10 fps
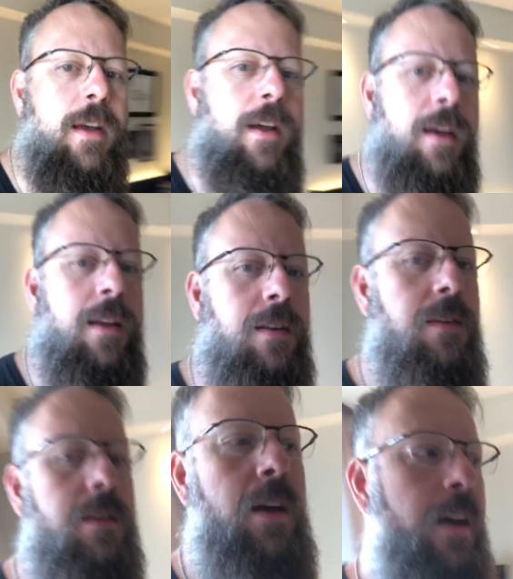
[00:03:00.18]

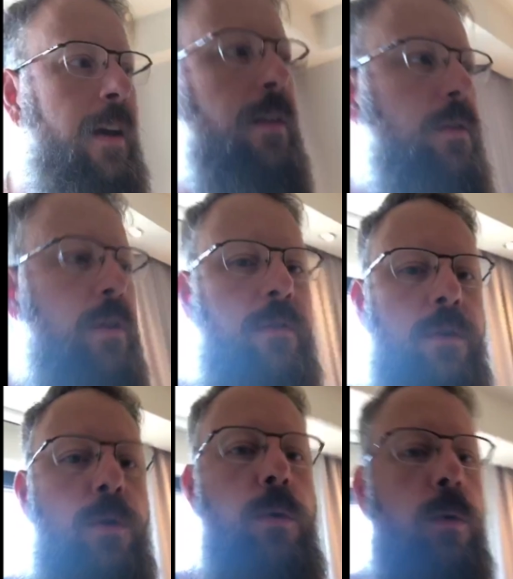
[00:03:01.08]
and sort of
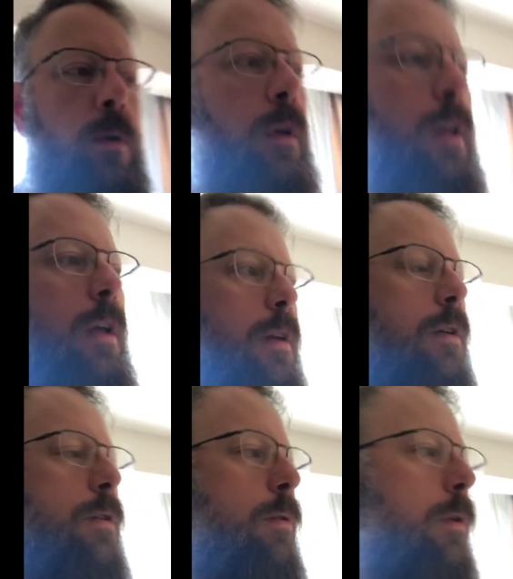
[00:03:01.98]
a cool
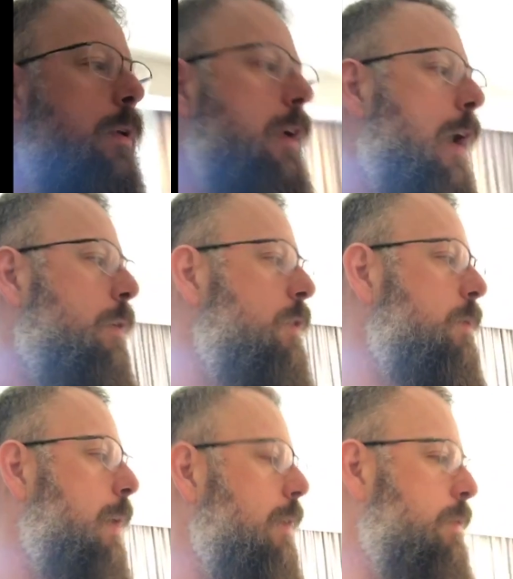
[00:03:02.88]
couch
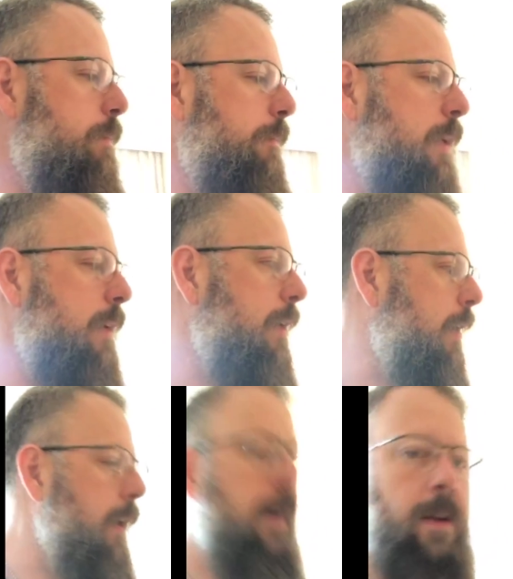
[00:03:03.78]
space.
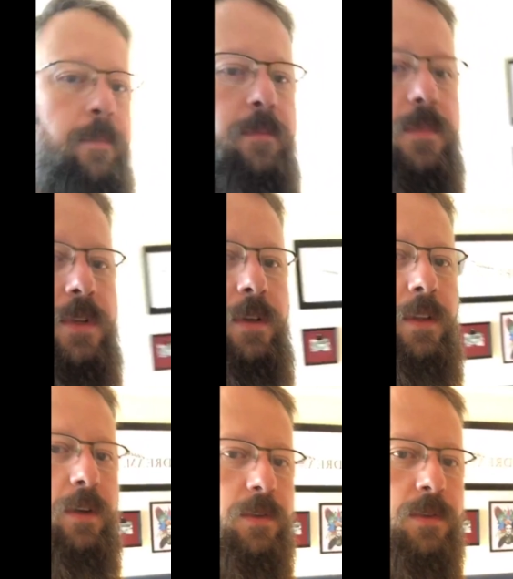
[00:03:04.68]
So
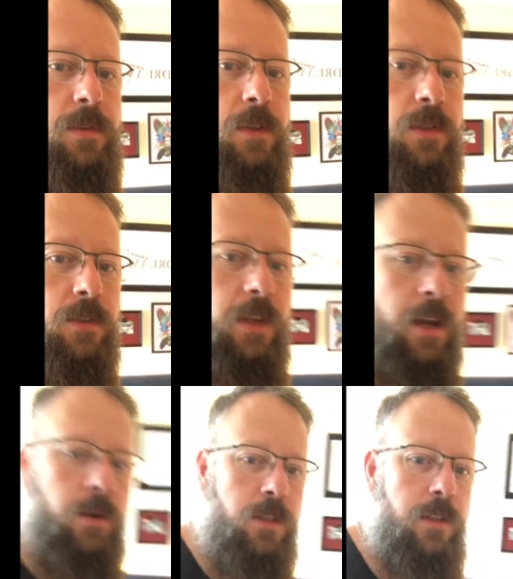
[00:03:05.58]
there's the
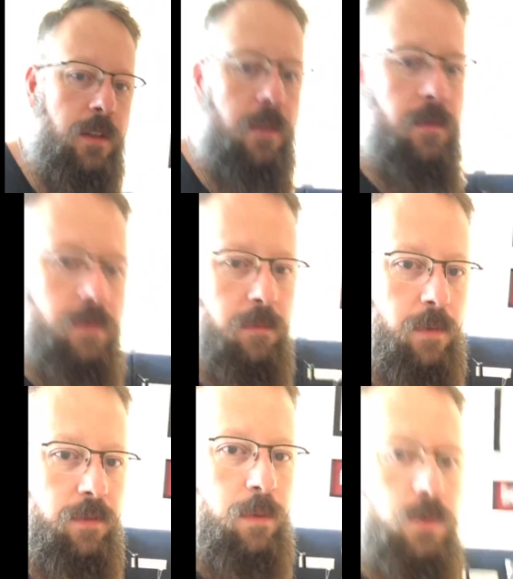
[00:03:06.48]
couch and
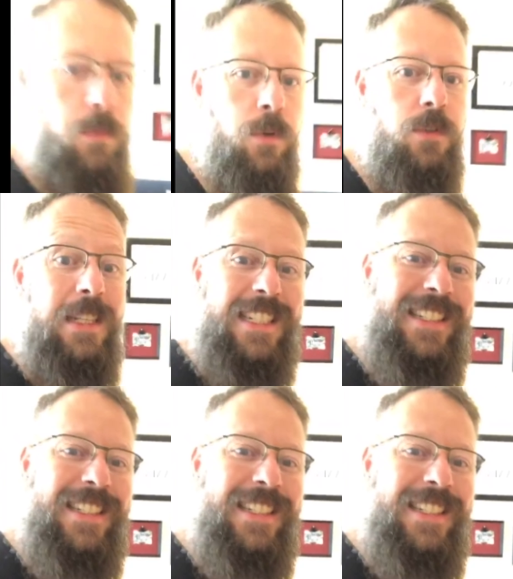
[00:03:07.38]
my famous boots,